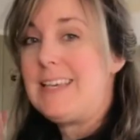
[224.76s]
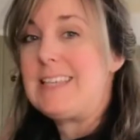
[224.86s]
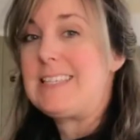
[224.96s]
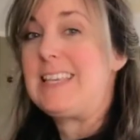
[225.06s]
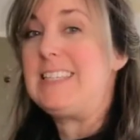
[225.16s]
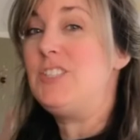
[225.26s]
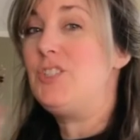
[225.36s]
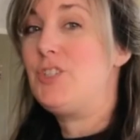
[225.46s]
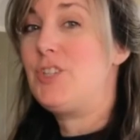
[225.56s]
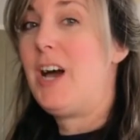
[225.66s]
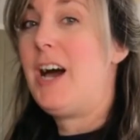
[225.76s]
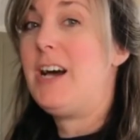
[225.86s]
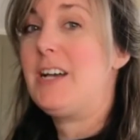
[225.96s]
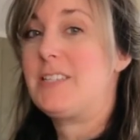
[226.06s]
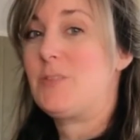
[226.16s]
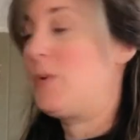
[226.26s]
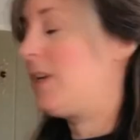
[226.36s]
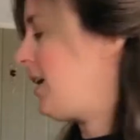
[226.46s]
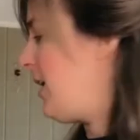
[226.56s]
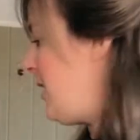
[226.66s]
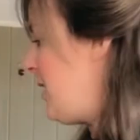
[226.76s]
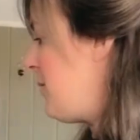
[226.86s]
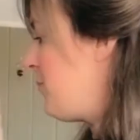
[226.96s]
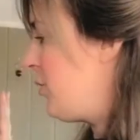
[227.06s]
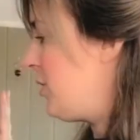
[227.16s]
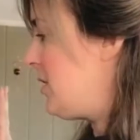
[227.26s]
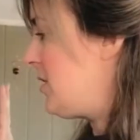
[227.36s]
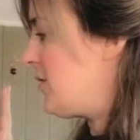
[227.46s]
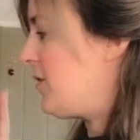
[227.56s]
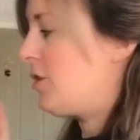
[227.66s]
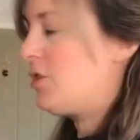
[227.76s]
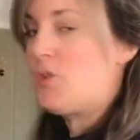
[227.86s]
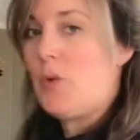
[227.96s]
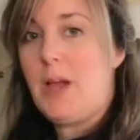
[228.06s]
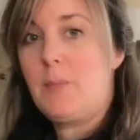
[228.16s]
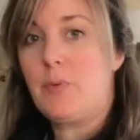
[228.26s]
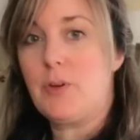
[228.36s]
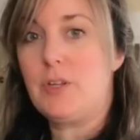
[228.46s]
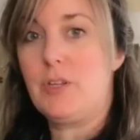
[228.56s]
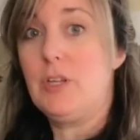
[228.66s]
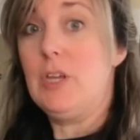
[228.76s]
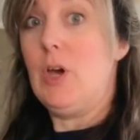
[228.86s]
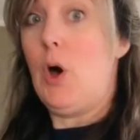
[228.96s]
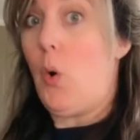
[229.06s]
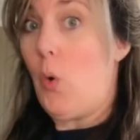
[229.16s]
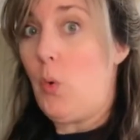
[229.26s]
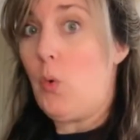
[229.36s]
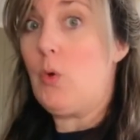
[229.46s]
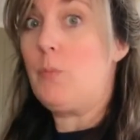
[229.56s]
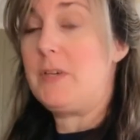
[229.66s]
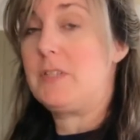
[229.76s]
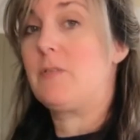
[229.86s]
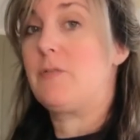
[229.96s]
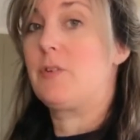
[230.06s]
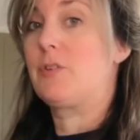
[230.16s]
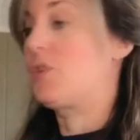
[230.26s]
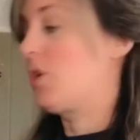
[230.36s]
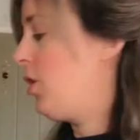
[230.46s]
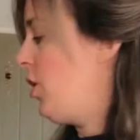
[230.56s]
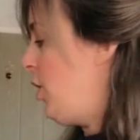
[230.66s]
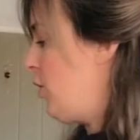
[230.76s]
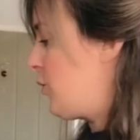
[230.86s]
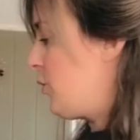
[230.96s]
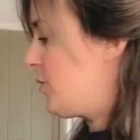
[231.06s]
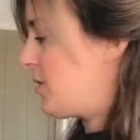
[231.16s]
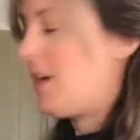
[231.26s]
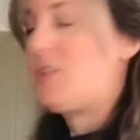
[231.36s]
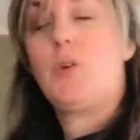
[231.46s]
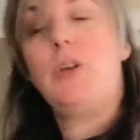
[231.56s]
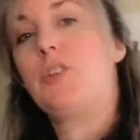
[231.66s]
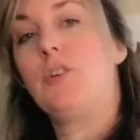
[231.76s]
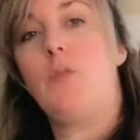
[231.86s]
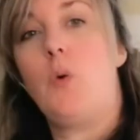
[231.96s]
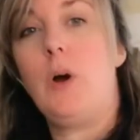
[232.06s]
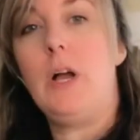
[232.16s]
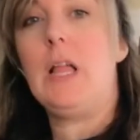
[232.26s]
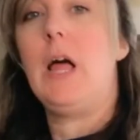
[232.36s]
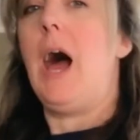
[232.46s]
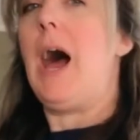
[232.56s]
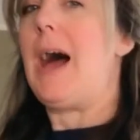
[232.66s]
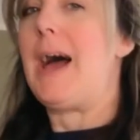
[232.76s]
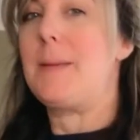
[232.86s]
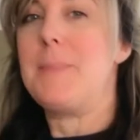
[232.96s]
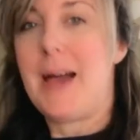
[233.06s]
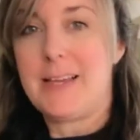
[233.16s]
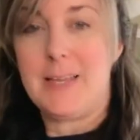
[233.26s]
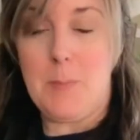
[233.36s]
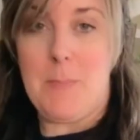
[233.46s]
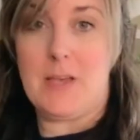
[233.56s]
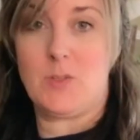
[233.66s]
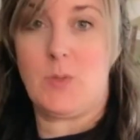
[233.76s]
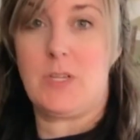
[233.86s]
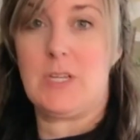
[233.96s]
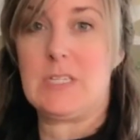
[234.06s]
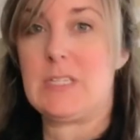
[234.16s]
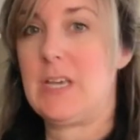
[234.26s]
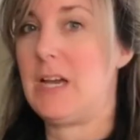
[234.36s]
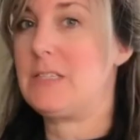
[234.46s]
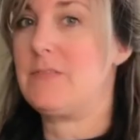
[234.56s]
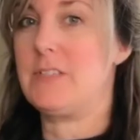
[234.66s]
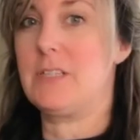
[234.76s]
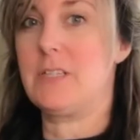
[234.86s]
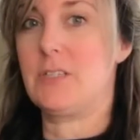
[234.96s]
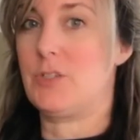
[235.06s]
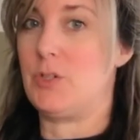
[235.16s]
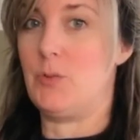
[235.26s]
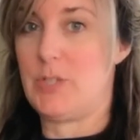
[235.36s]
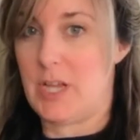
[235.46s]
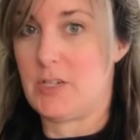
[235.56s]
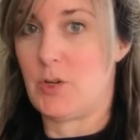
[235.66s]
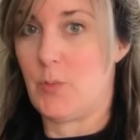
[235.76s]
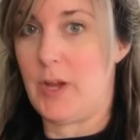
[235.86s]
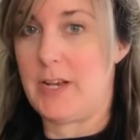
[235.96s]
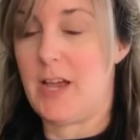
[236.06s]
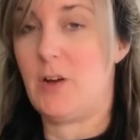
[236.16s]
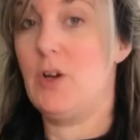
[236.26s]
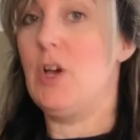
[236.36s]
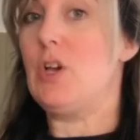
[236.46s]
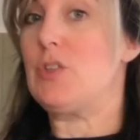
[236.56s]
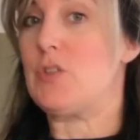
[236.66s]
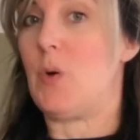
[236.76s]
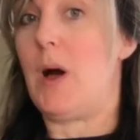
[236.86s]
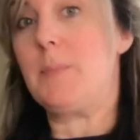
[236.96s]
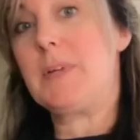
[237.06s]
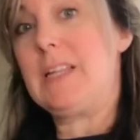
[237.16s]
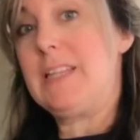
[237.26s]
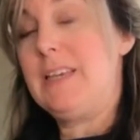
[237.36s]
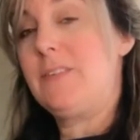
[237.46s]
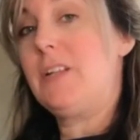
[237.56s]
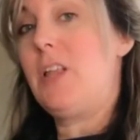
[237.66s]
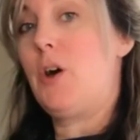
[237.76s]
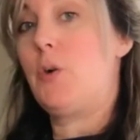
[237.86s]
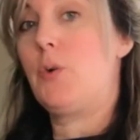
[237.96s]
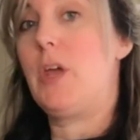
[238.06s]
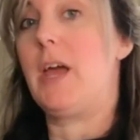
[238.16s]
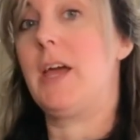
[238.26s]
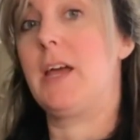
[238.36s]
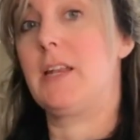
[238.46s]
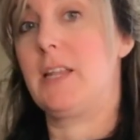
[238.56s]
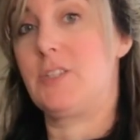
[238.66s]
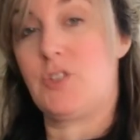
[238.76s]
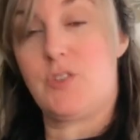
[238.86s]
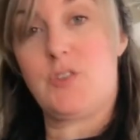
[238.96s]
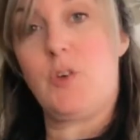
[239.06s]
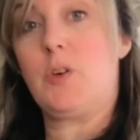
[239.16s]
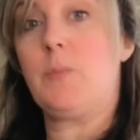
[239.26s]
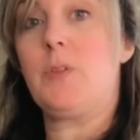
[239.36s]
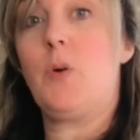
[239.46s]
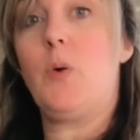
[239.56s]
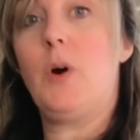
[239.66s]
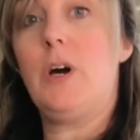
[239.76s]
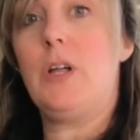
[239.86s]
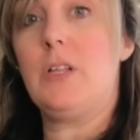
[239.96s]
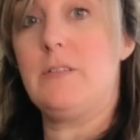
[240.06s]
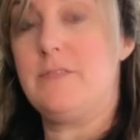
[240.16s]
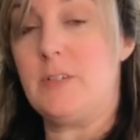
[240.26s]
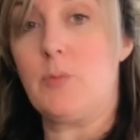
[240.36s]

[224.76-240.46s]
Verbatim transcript: as I just went ahead and put this very dry, brittle, old piece of furniture through saturation of oil, I'm not gonna mess with it. It's kind of a little too tender right now. So I'm gonna leave it alone and let it just soak up the oil and feel